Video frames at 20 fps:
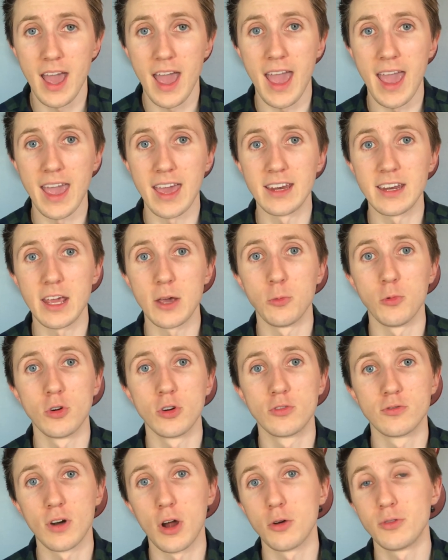and it will
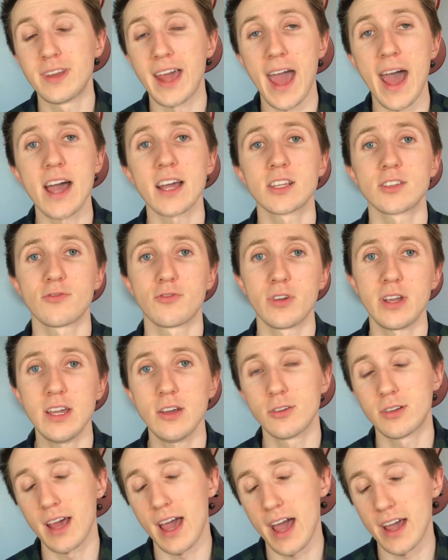grow tax-free
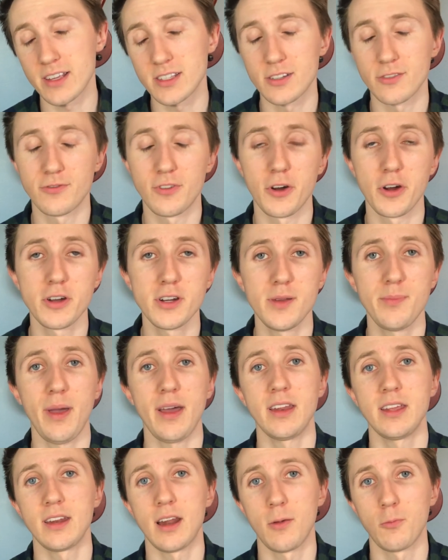or tax-deferred
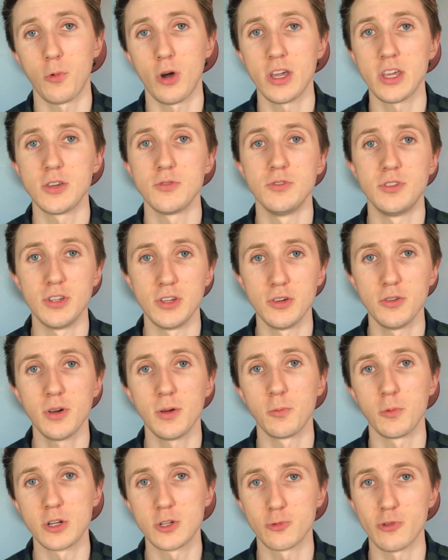depending on what you do
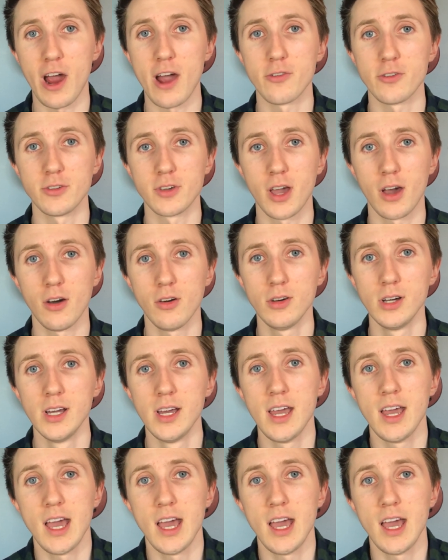and which route you go.